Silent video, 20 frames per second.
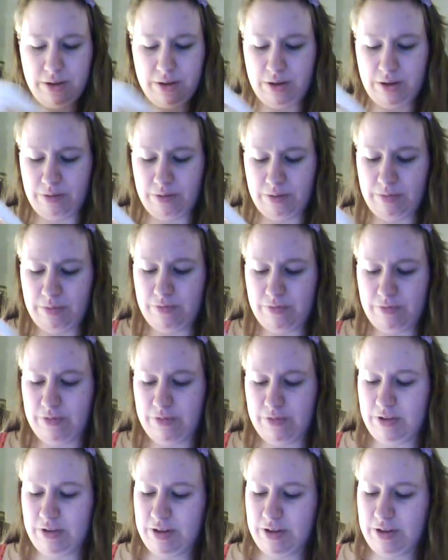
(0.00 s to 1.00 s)
Um,
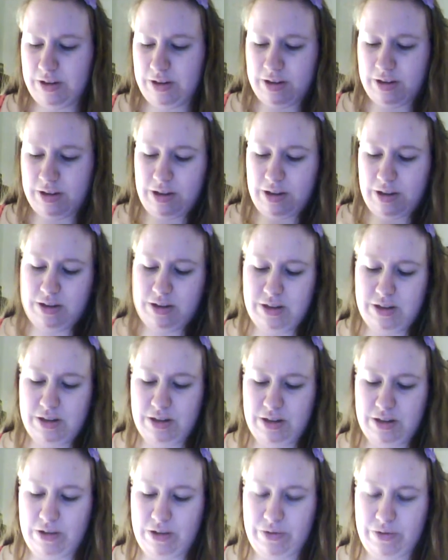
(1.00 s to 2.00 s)

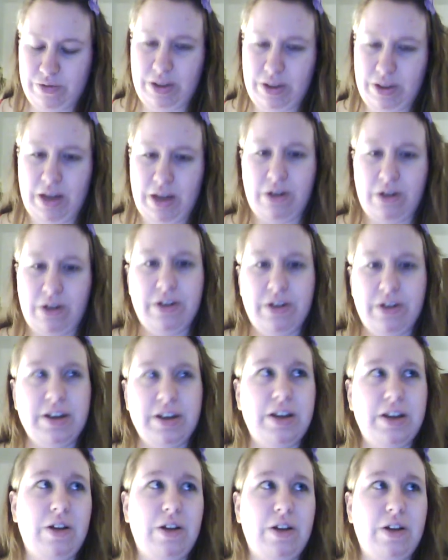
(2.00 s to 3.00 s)
Hopefully that'll
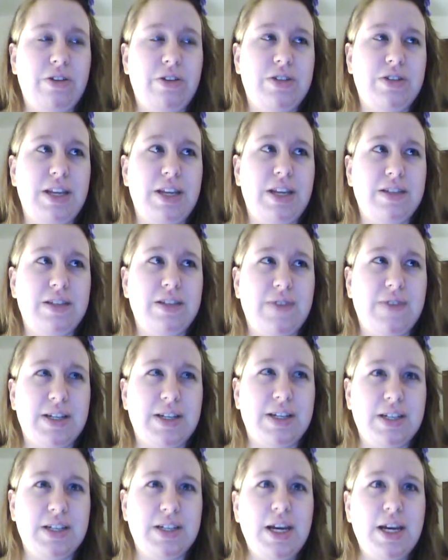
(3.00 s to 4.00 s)
get all those things
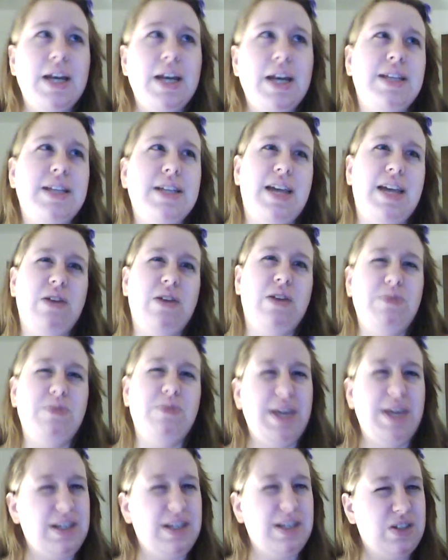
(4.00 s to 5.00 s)
fixed. His head will
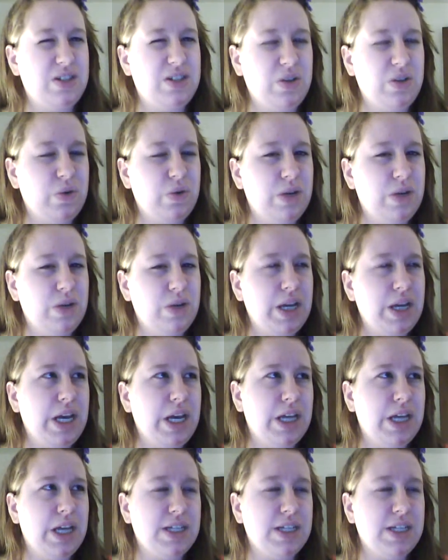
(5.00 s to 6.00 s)
be in soon,
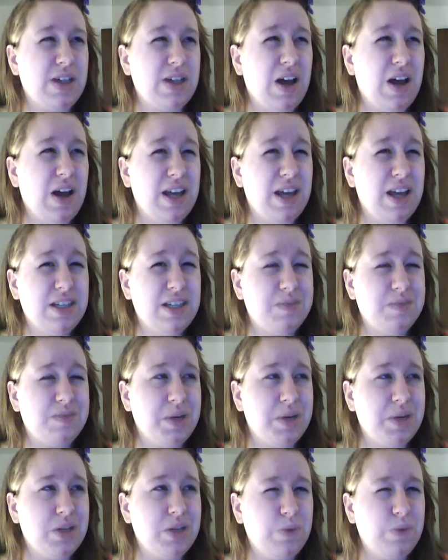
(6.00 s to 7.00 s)
and his eyes,
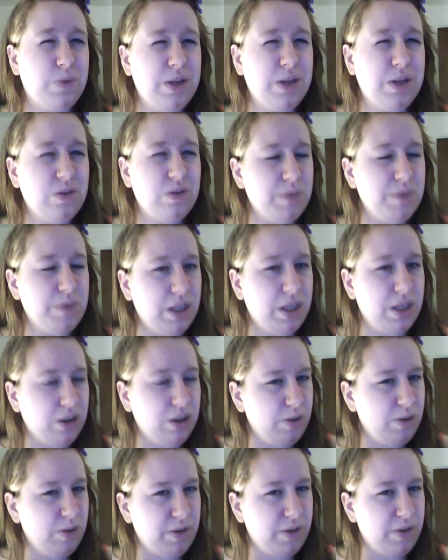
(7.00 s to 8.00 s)
but his wig will be a
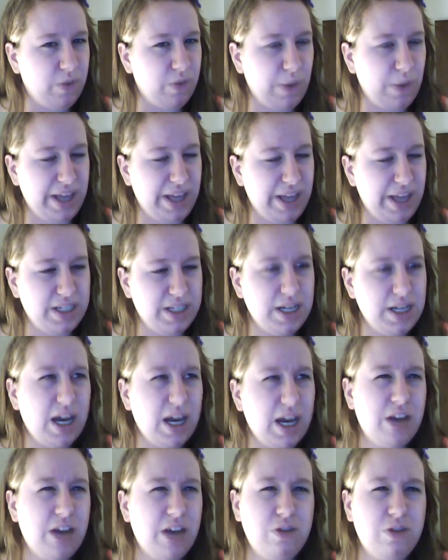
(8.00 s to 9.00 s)
little bit of a wait.
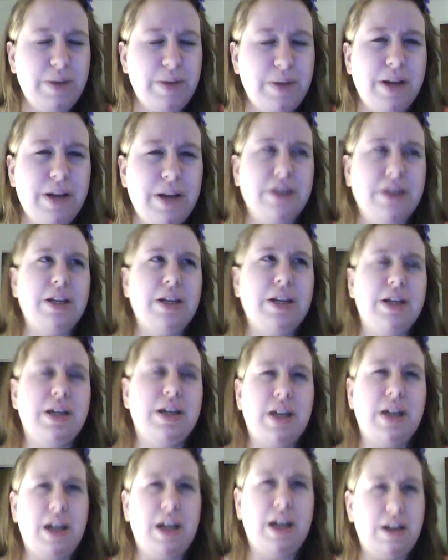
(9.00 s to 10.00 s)
I do plan on getting
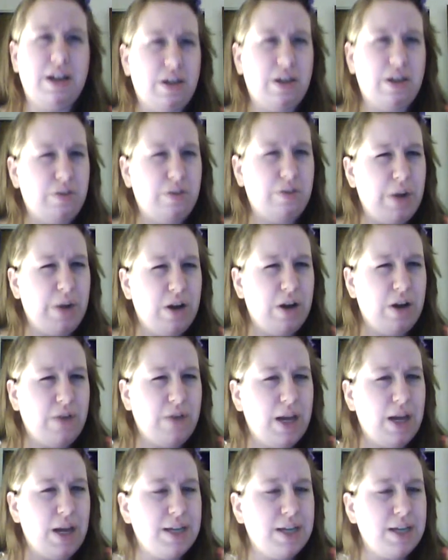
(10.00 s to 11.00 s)
another pair of
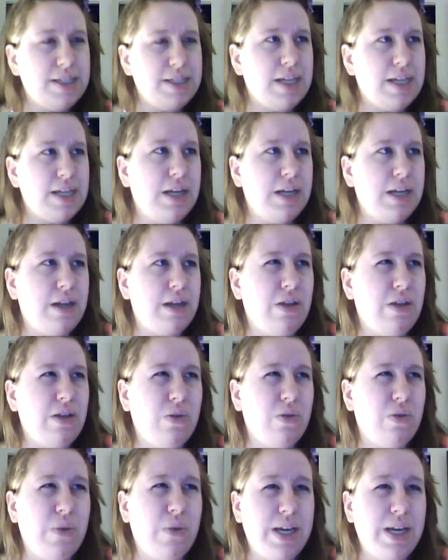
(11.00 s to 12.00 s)
eyes and another
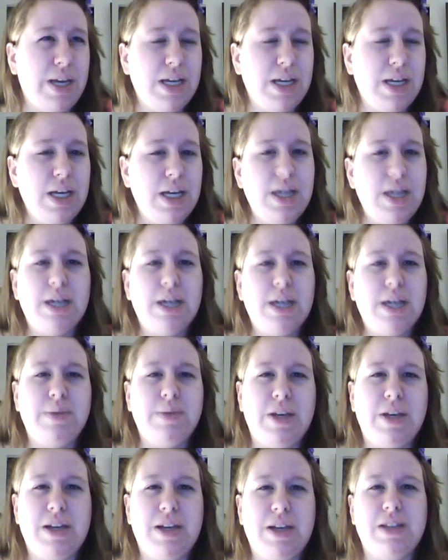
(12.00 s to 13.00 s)
wig,
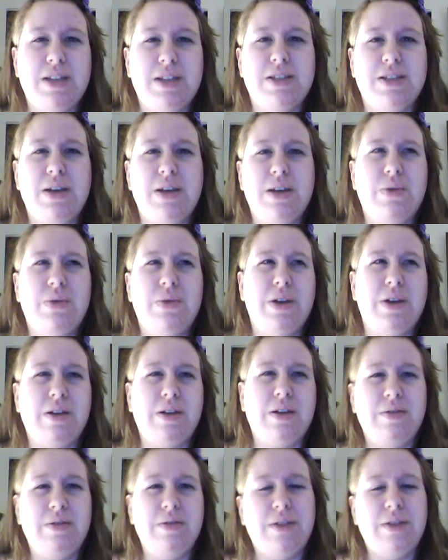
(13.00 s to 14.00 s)
because I want
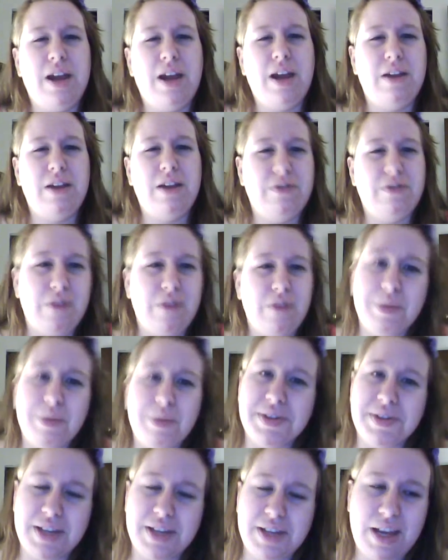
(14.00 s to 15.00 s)
to kind of
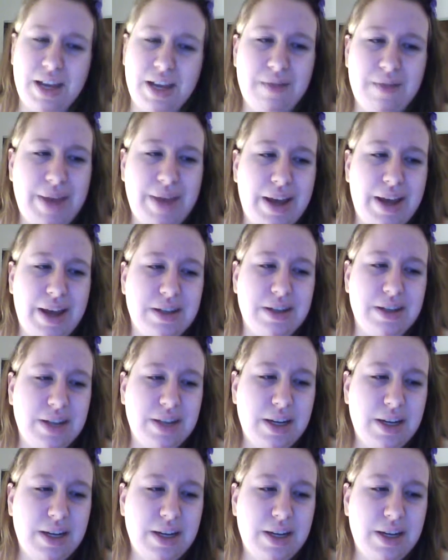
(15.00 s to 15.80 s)
represent him at